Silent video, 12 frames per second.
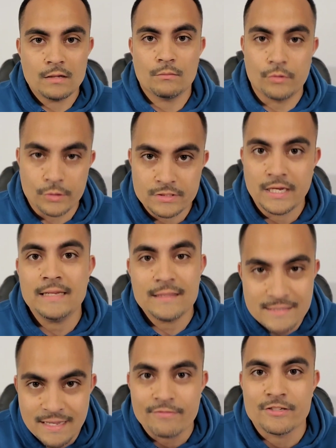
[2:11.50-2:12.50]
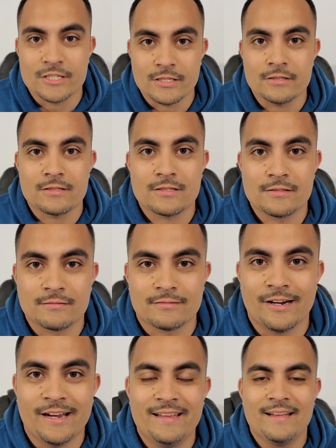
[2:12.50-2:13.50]
We'll take the 7 G's,
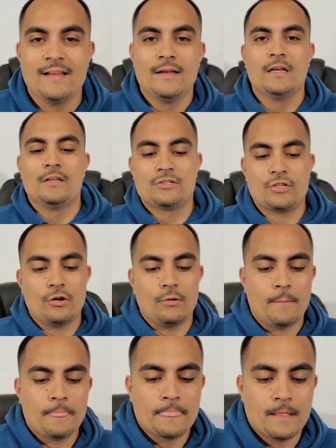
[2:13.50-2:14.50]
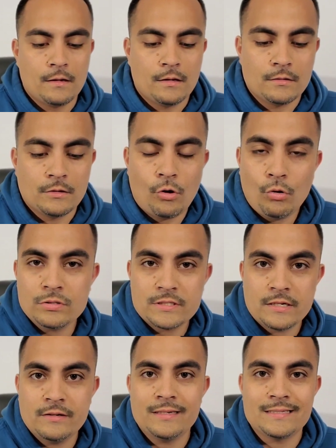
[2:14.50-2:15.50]
right? So
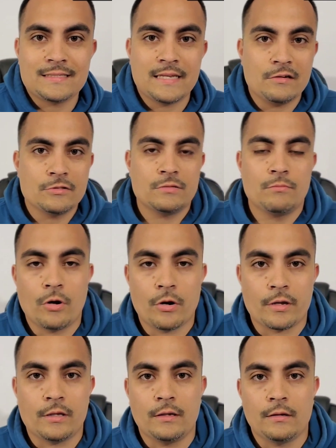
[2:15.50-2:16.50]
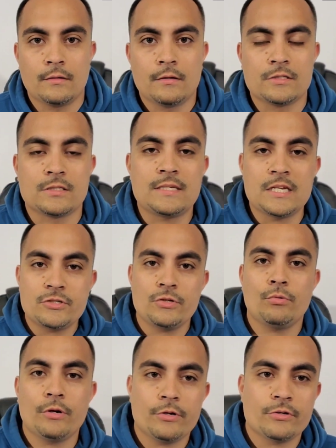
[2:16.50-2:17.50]
wholesaling is sales and marketing, because essentially
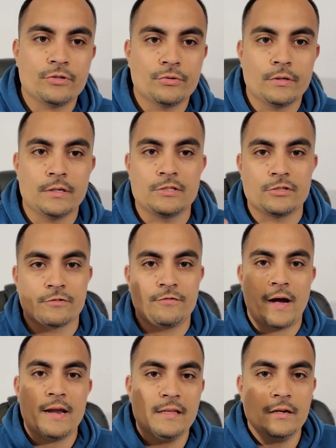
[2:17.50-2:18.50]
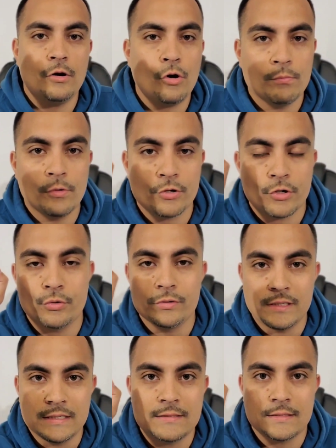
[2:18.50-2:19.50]
what you're doing is you're finding a homeowner who
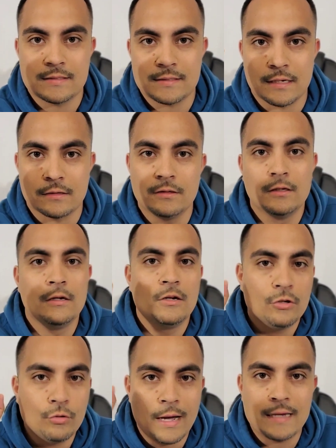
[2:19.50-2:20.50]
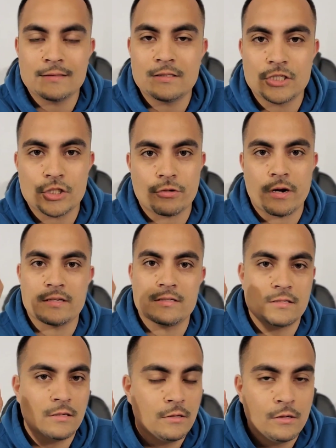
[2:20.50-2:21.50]
needs to sell, who has
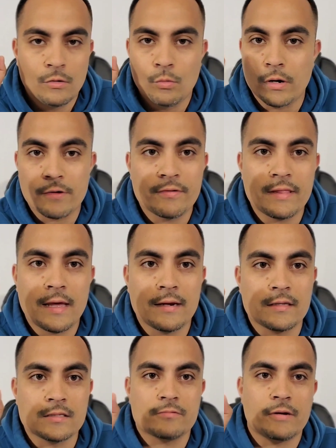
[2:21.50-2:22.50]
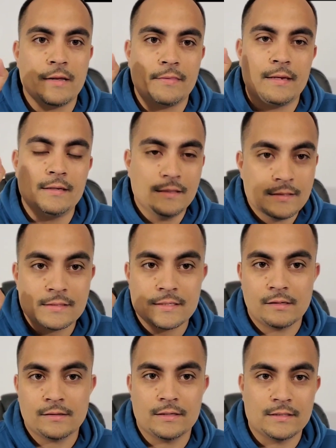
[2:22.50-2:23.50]
distress, whatever that is, right? They need to
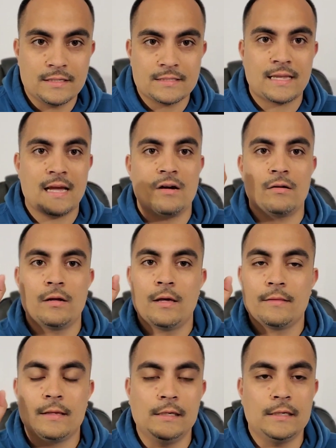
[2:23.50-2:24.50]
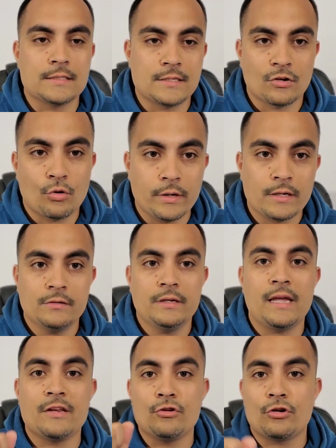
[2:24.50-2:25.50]
sell at a discount, they need to sell
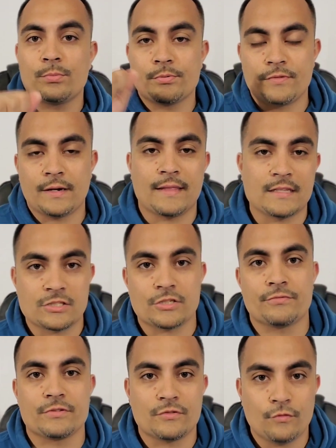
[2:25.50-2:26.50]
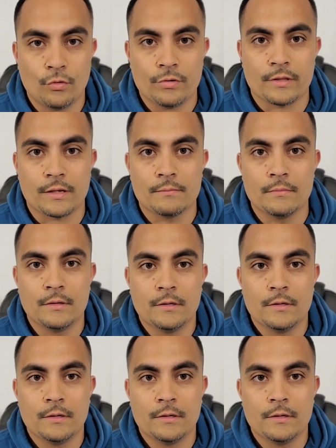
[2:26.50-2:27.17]
quickly, and you can provide that service for them.